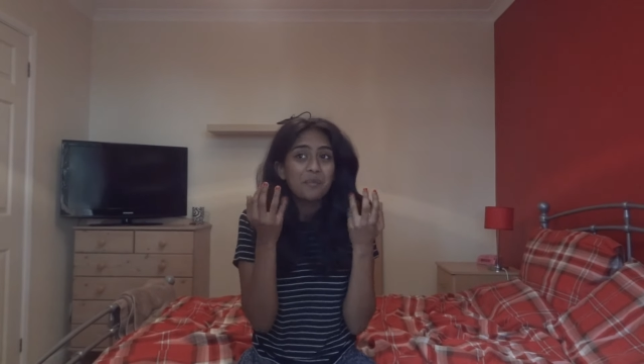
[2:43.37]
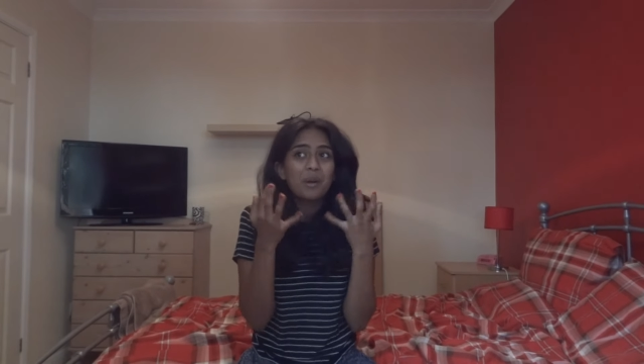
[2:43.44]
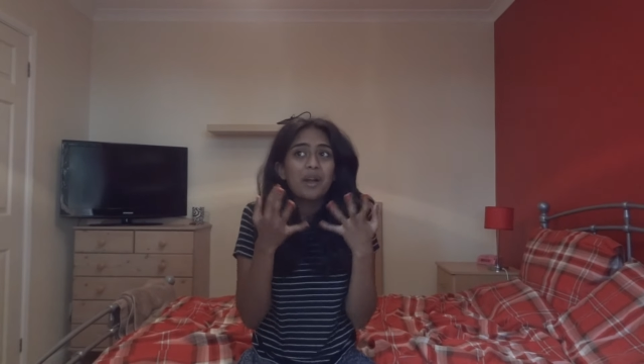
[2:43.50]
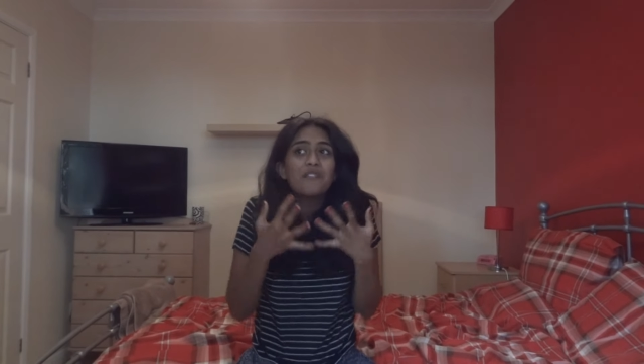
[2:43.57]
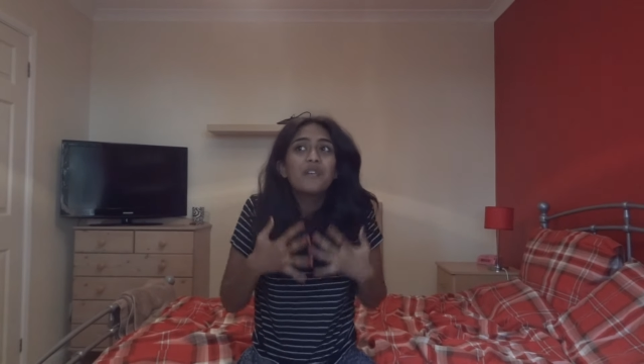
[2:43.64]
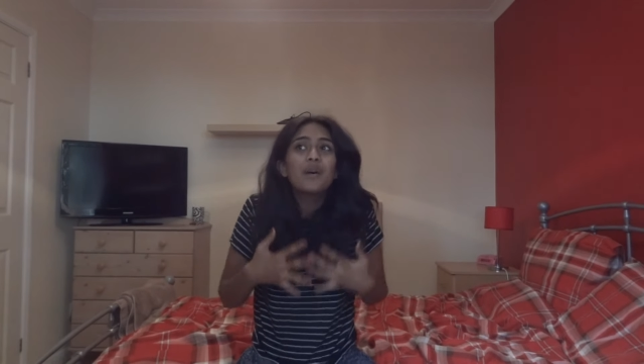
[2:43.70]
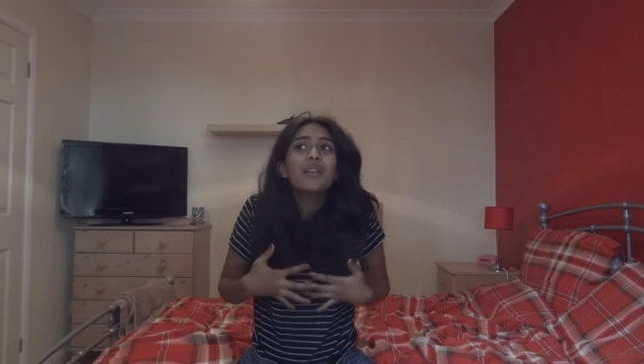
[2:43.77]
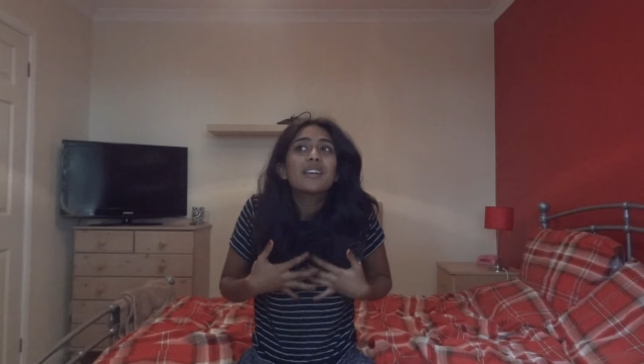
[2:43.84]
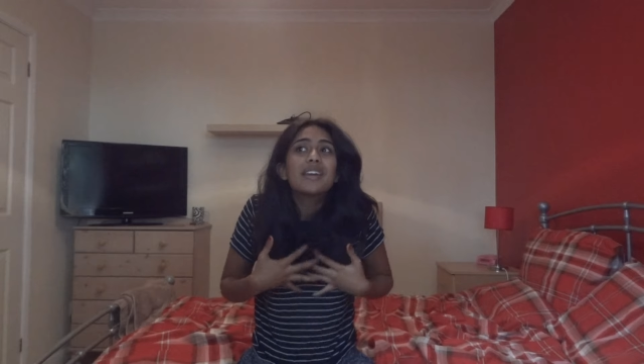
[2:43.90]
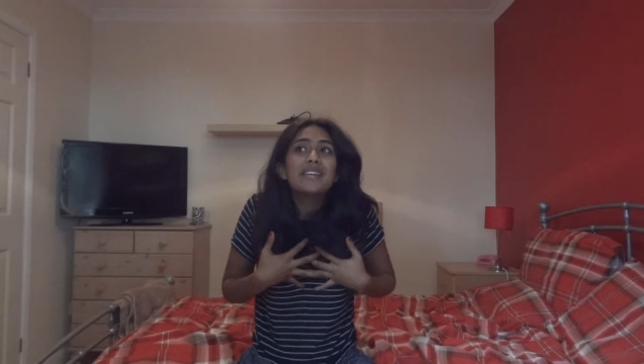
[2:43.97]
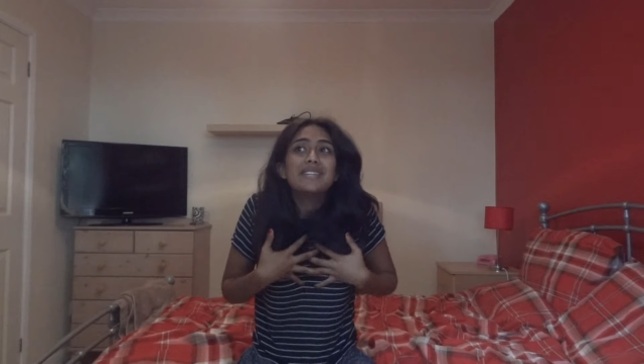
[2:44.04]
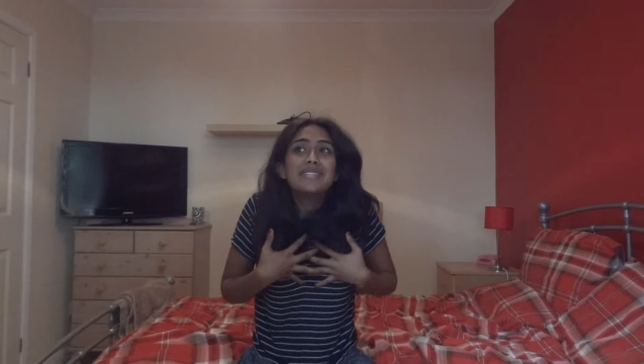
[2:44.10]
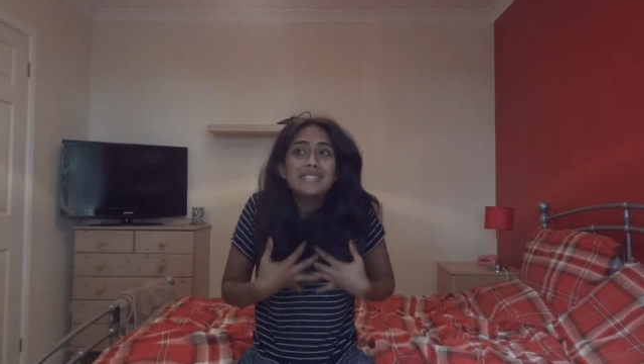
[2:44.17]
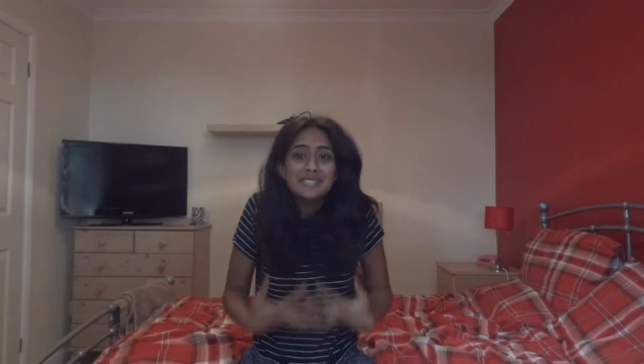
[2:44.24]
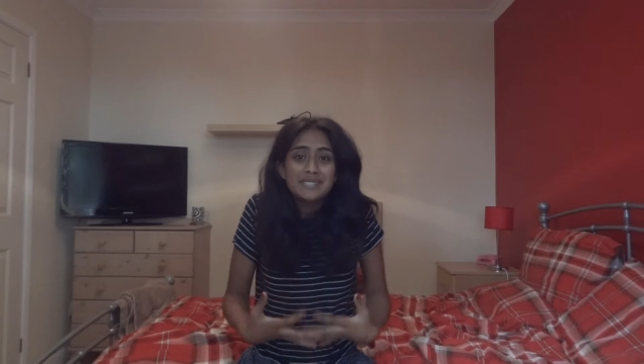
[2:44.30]
but I felt like I
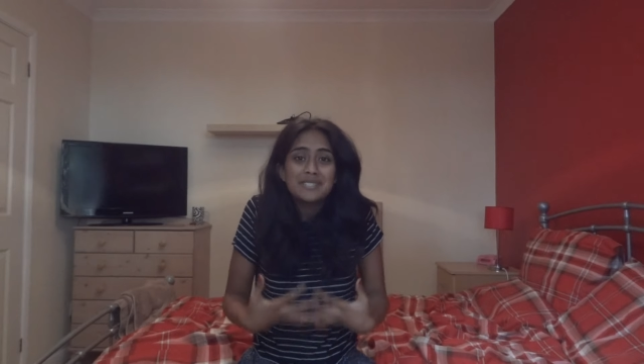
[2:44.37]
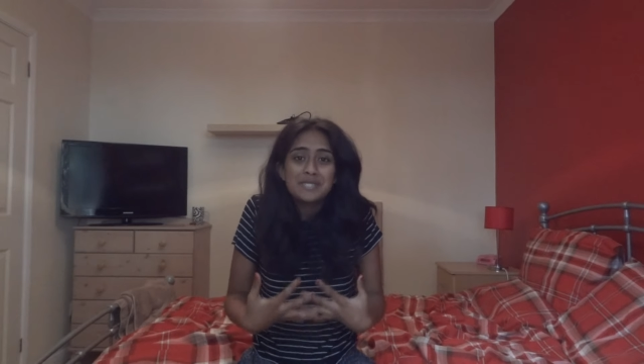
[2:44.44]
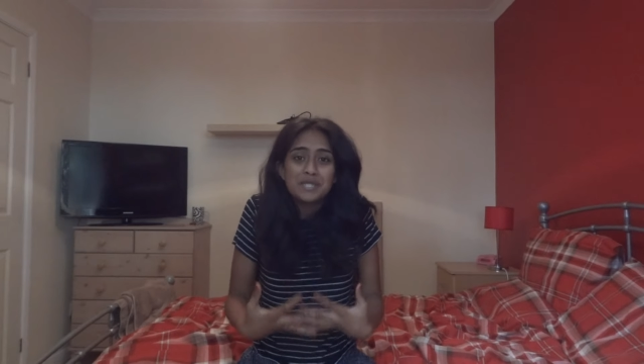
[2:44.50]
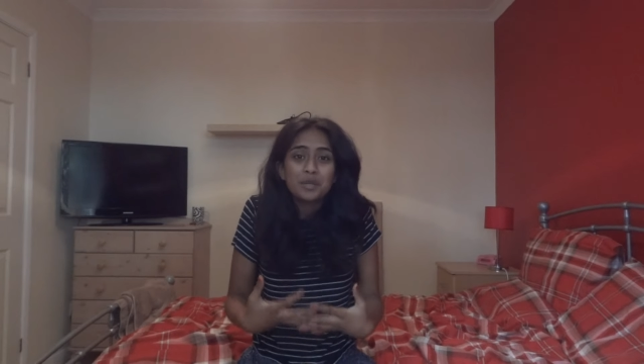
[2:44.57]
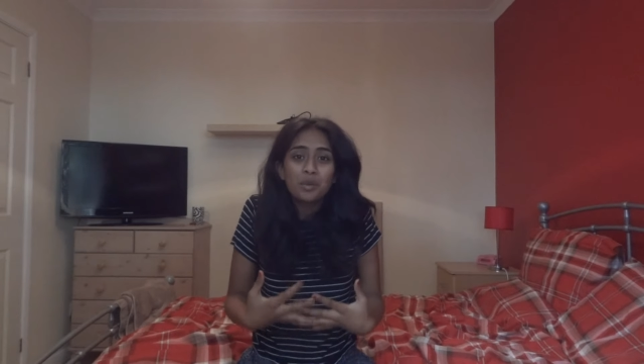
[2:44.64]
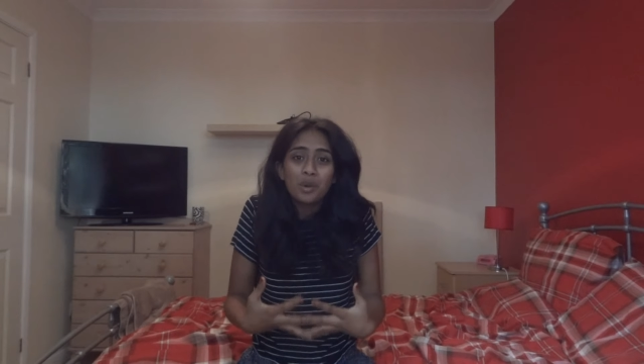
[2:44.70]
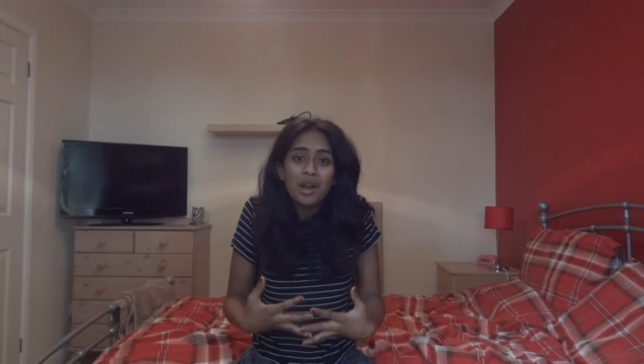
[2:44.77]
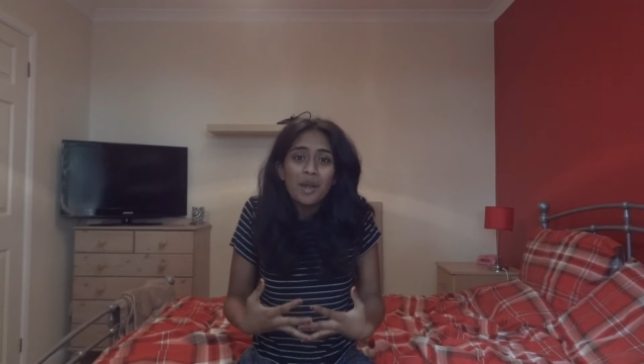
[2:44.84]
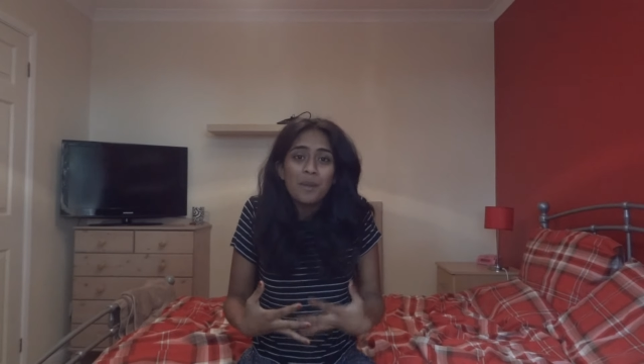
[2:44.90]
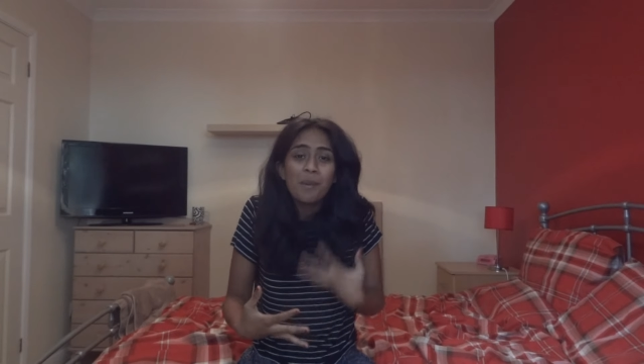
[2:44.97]
needed to cry,